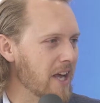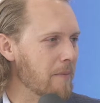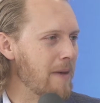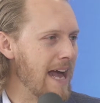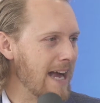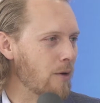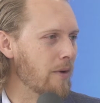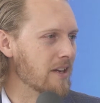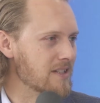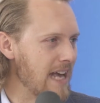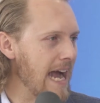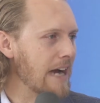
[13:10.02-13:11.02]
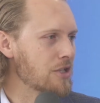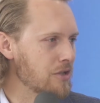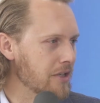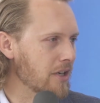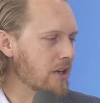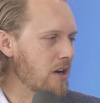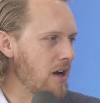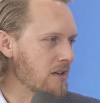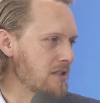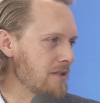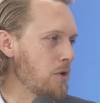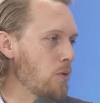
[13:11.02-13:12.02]
unpack what it's actually going to
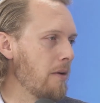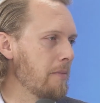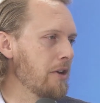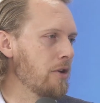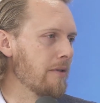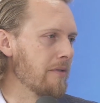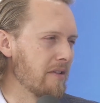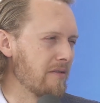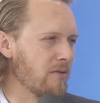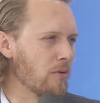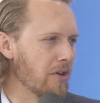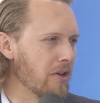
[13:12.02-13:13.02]
cost if you want me to do everything for you.